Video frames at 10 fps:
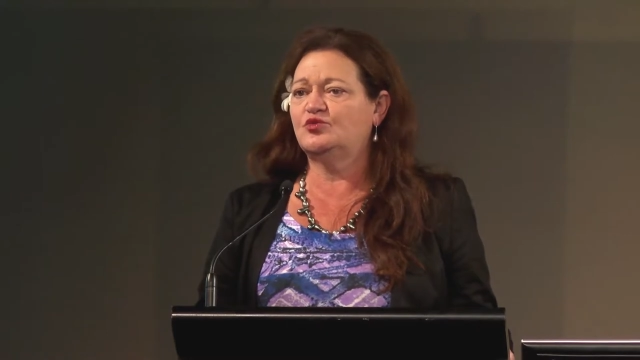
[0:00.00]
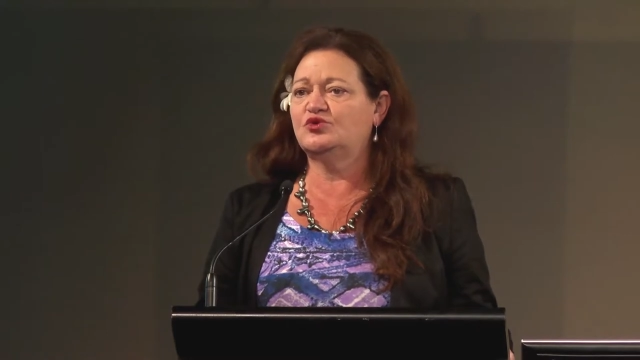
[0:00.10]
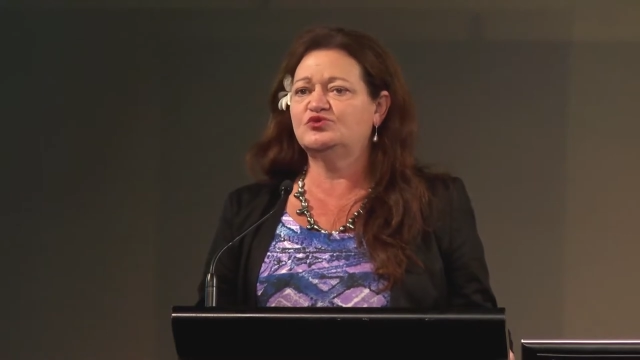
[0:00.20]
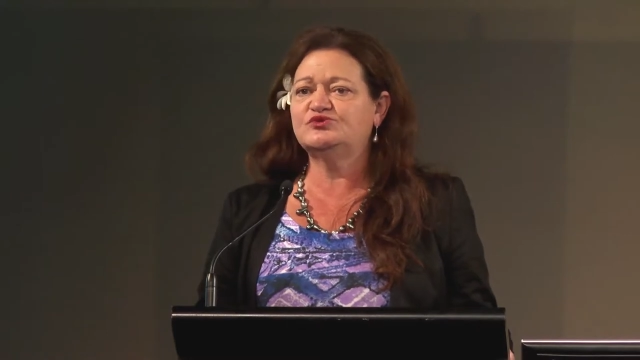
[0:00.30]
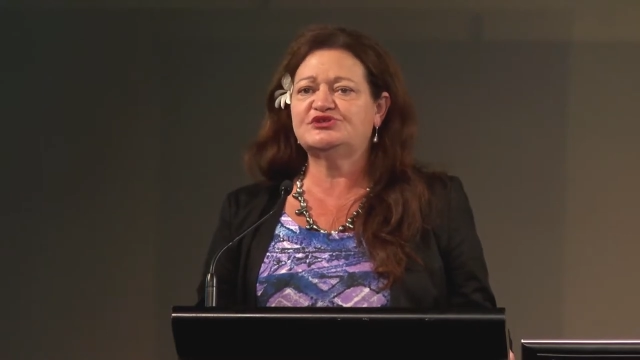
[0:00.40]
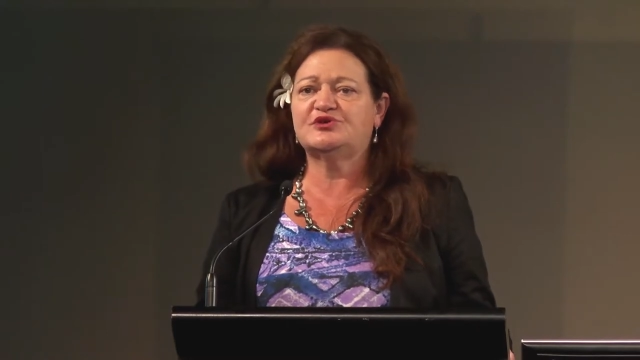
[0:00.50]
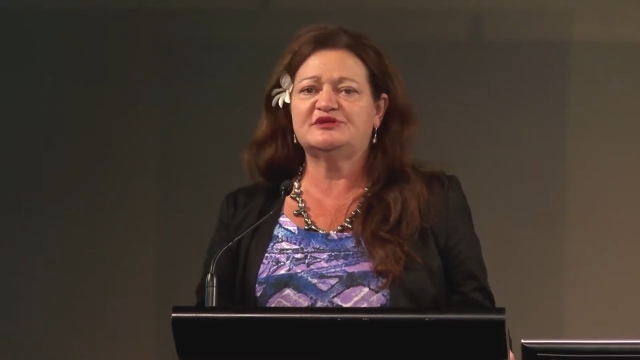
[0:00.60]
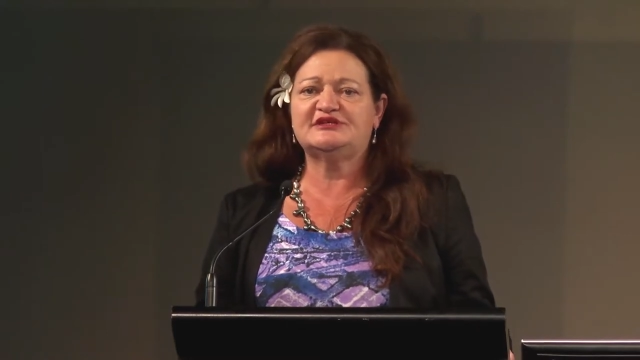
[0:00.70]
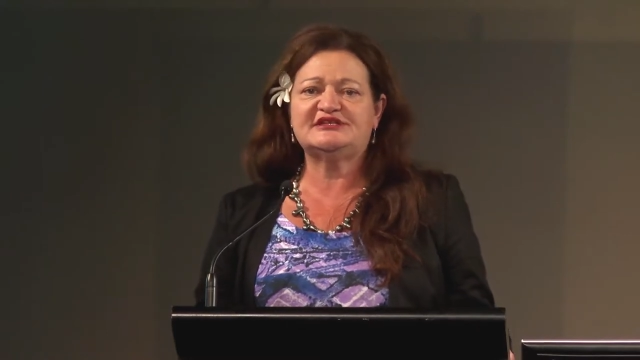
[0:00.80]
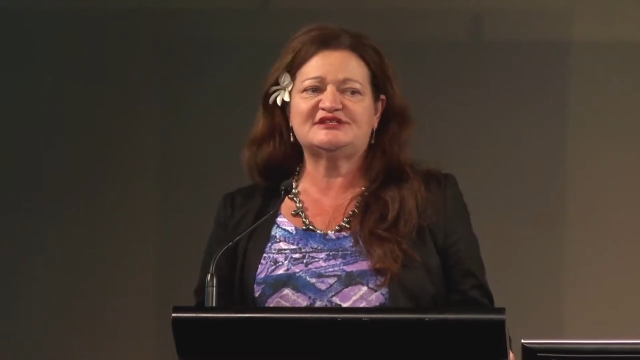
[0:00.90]
were also
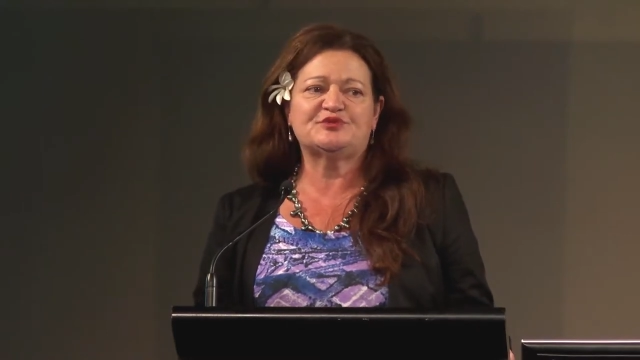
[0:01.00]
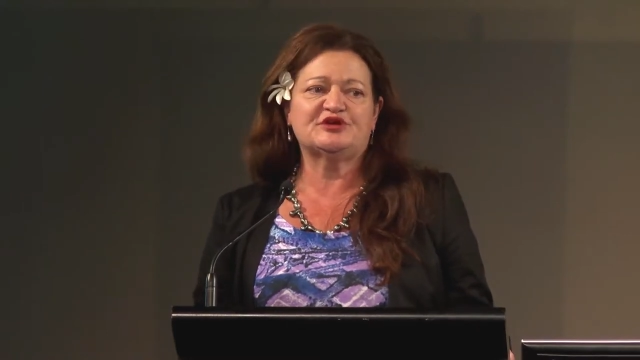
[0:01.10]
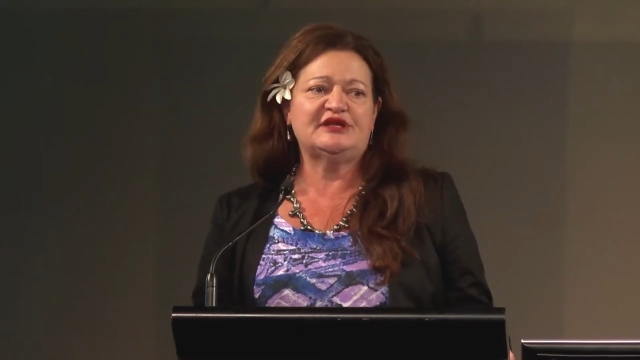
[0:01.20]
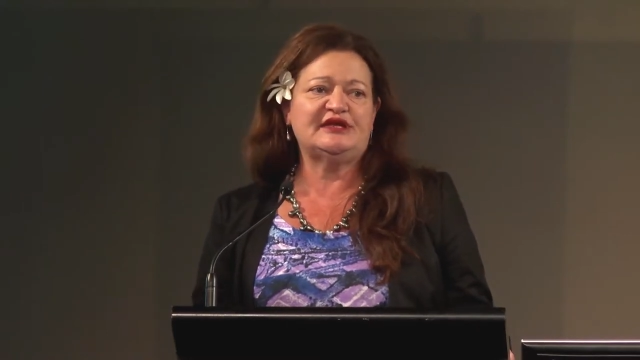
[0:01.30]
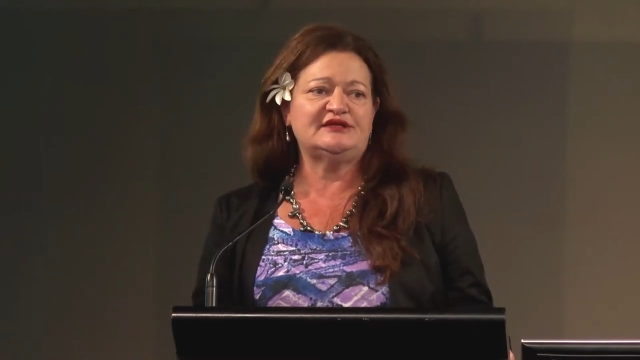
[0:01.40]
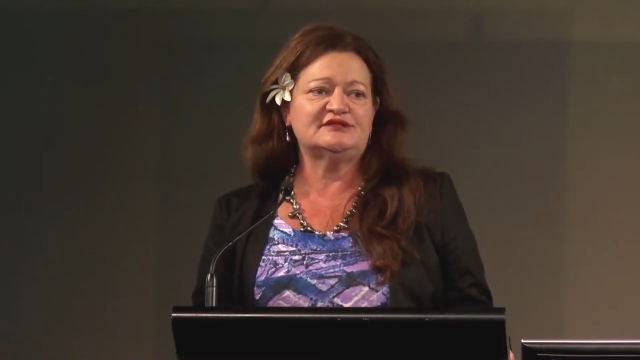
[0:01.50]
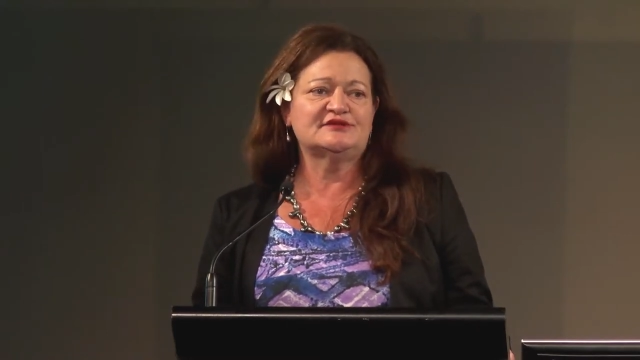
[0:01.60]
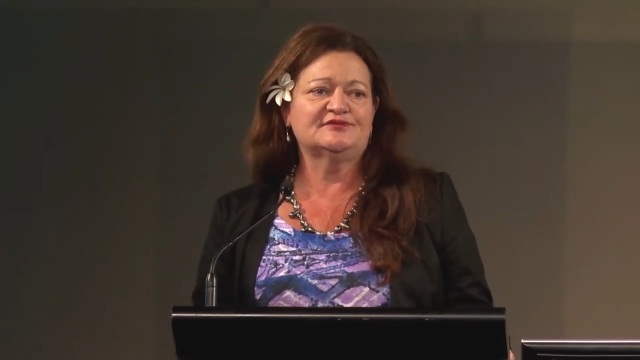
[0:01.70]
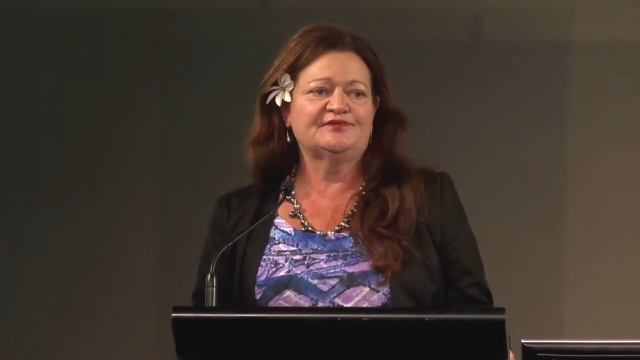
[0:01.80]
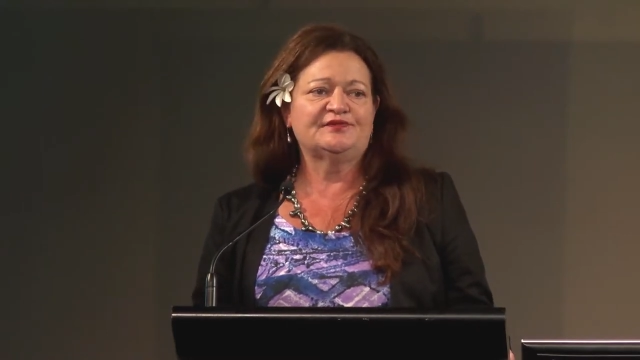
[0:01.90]
in desperate need,
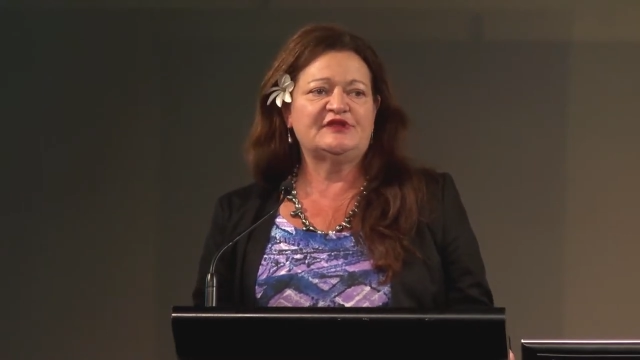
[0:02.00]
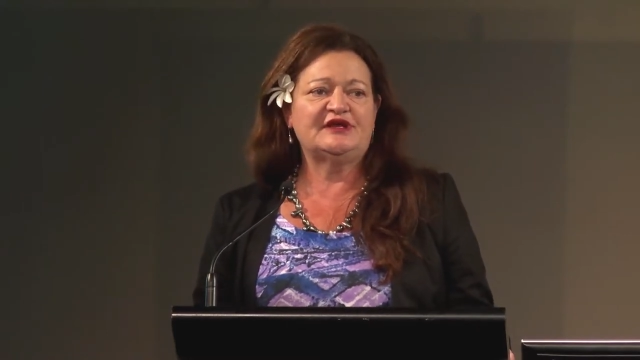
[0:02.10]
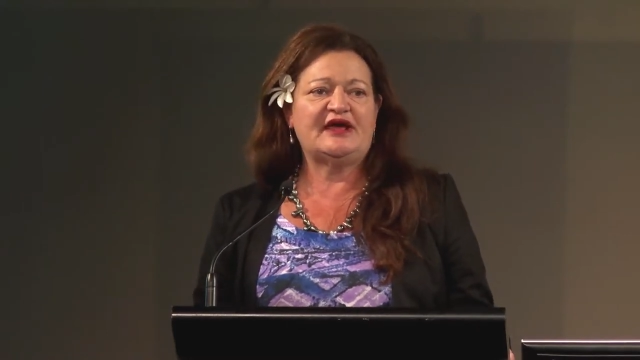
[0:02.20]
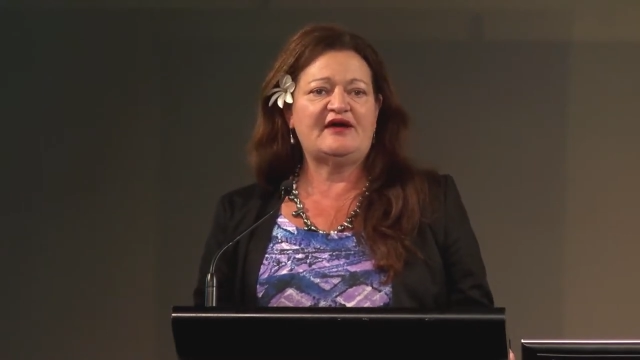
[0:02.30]
that our